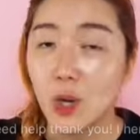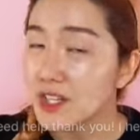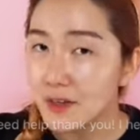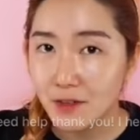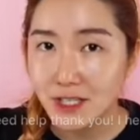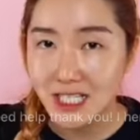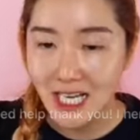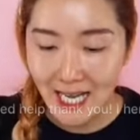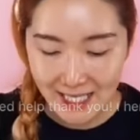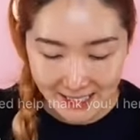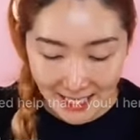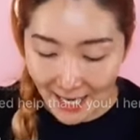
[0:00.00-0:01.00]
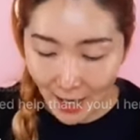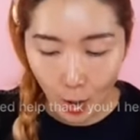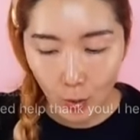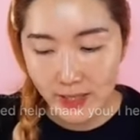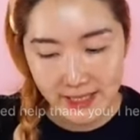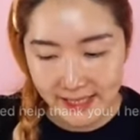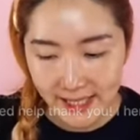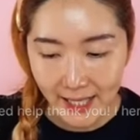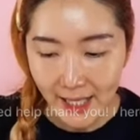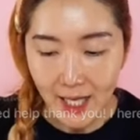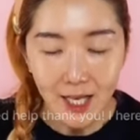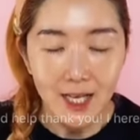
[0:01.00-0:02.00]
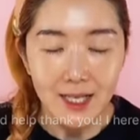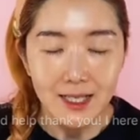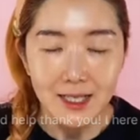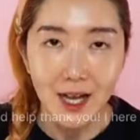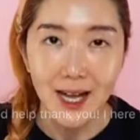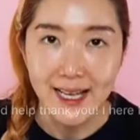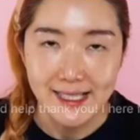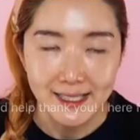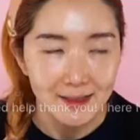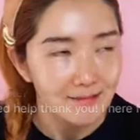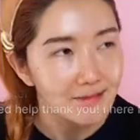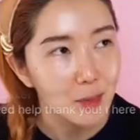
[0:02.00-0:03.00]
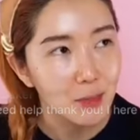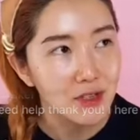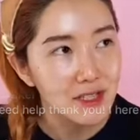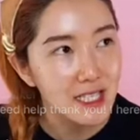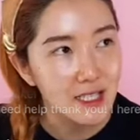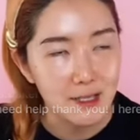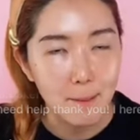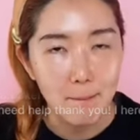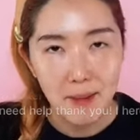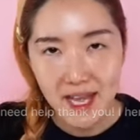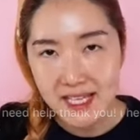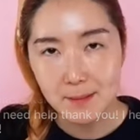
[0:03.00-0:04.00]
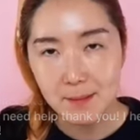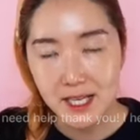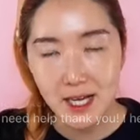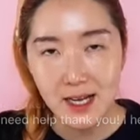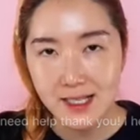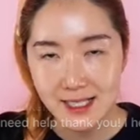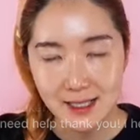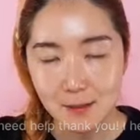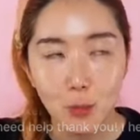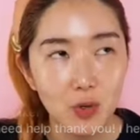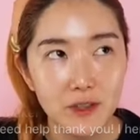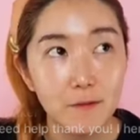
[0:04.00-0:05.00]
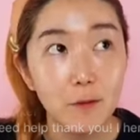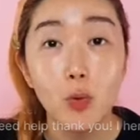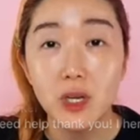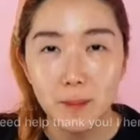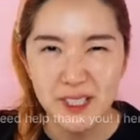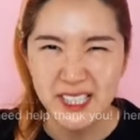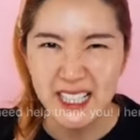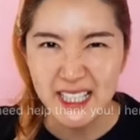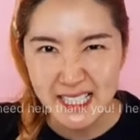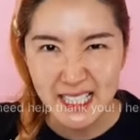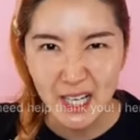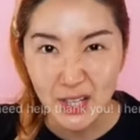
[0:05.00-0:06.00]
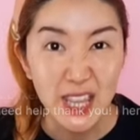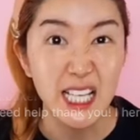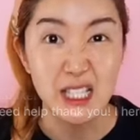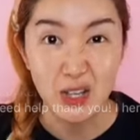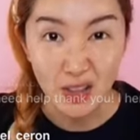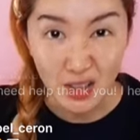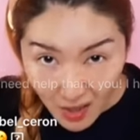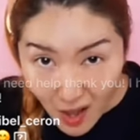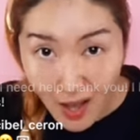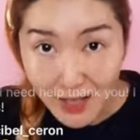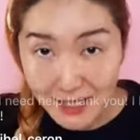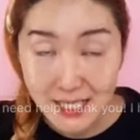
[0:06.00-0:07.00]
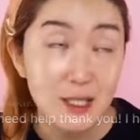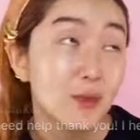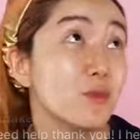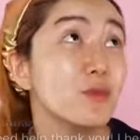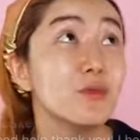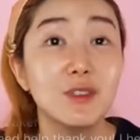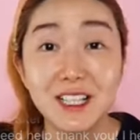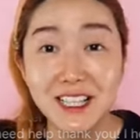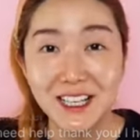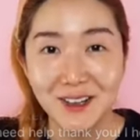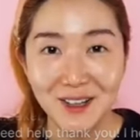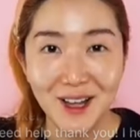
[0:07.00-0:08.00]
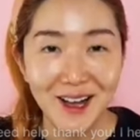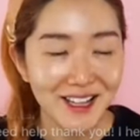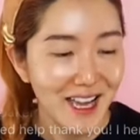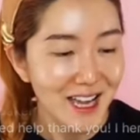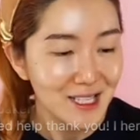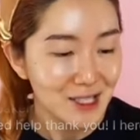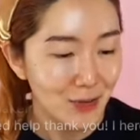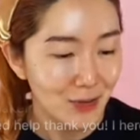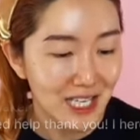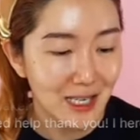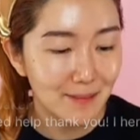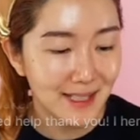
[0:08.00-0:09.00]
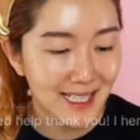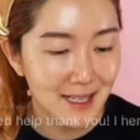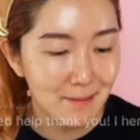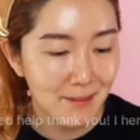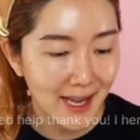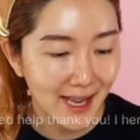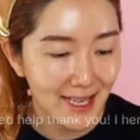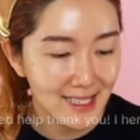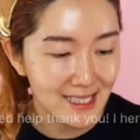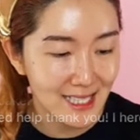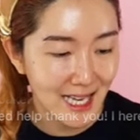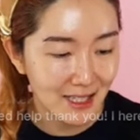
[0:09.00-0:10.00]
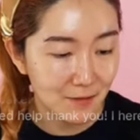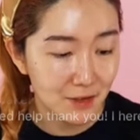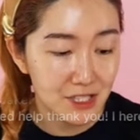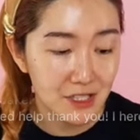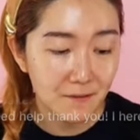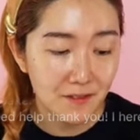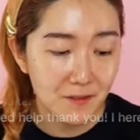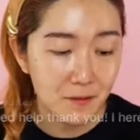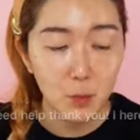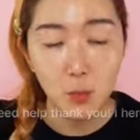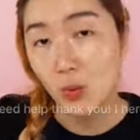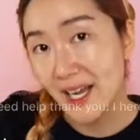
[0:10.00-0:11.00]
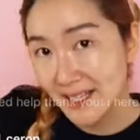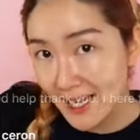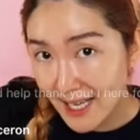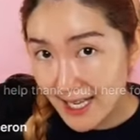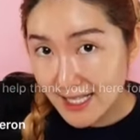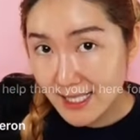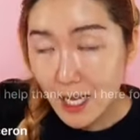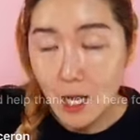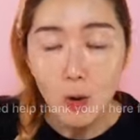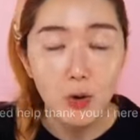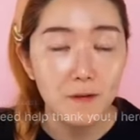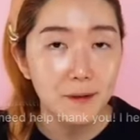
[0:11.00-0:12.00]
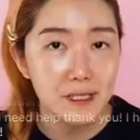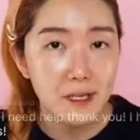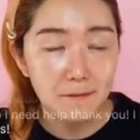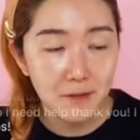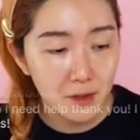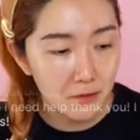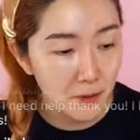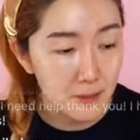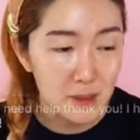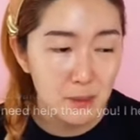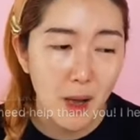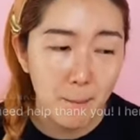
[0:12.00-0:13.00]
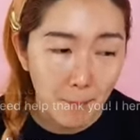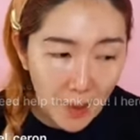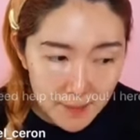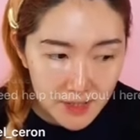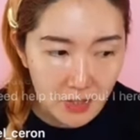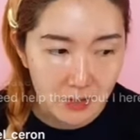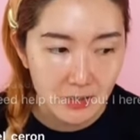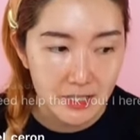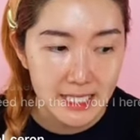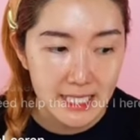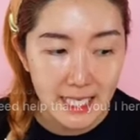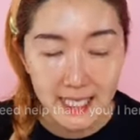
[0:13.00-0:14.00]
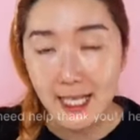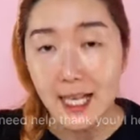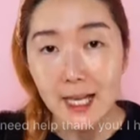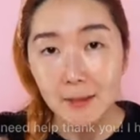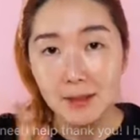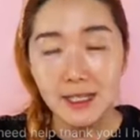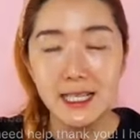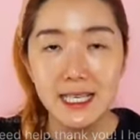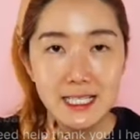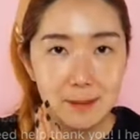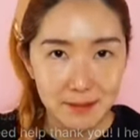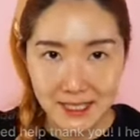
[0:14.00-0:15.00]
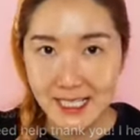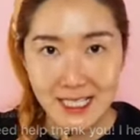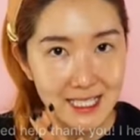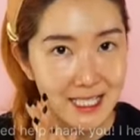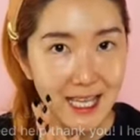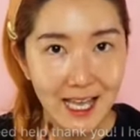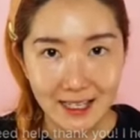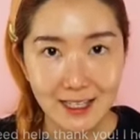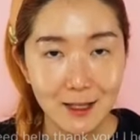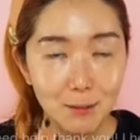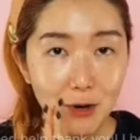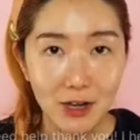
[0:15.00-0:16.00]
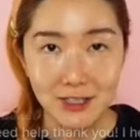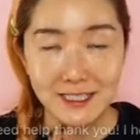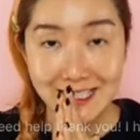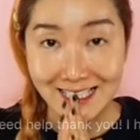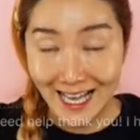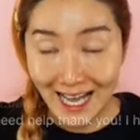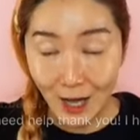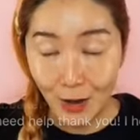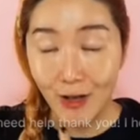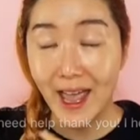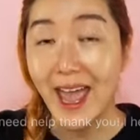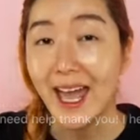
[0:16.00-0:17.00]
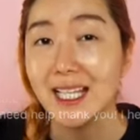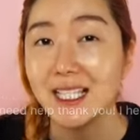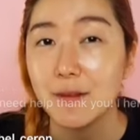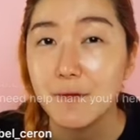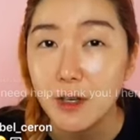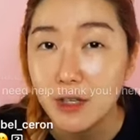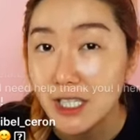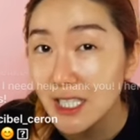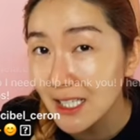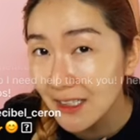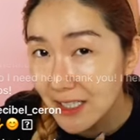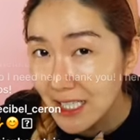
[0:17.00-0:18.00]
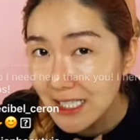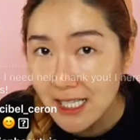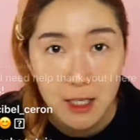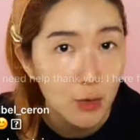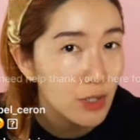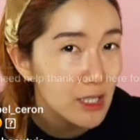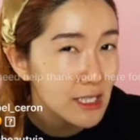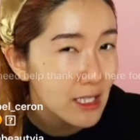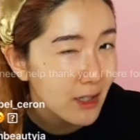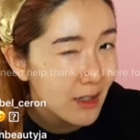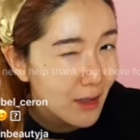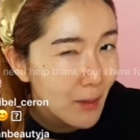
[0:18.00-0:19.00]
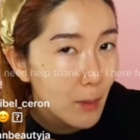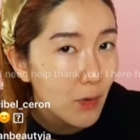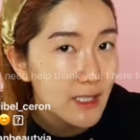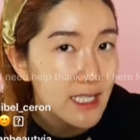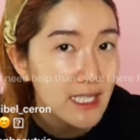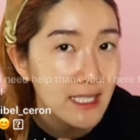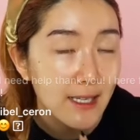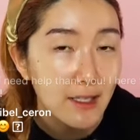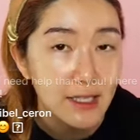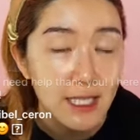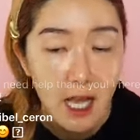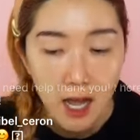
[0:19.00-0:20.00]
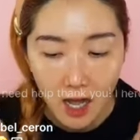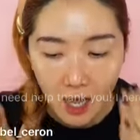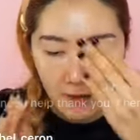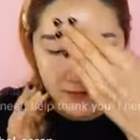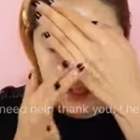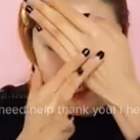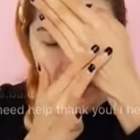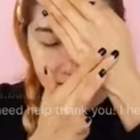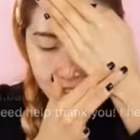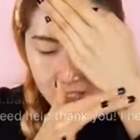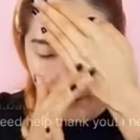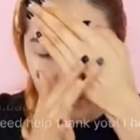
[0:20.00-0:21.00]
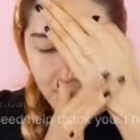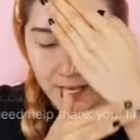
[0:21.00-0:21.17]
wonderful chance. I always say, guys, WTL is amazing because it's more than 40% discount and that's a lot. That's really a lot. So keep that in mind and if you're suffering from whiteheads or if you're suffering from small bumps on your skin, please, please get the product now. And if you're curious and you want to see a little bit more details of the texture